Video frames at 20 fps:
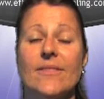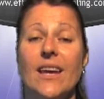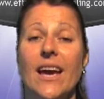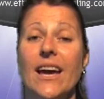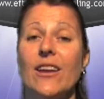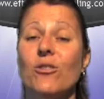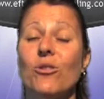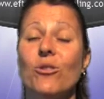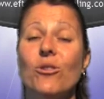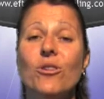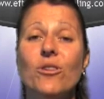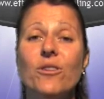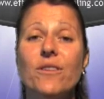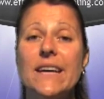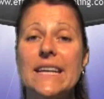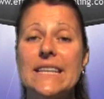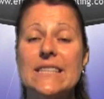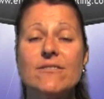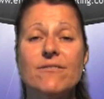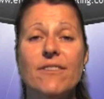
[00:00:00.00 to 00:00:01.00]
and all
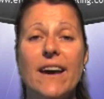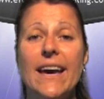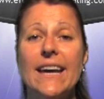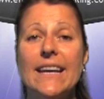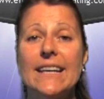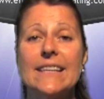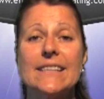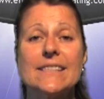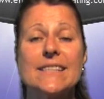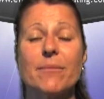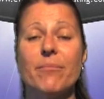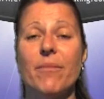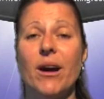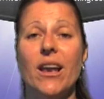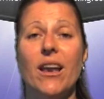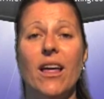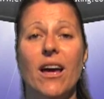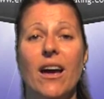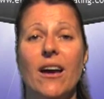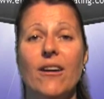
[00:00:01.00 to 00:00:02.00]
these failures in
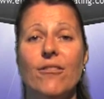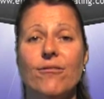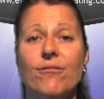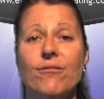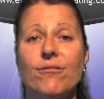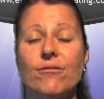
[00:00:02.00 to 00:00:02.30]
my life,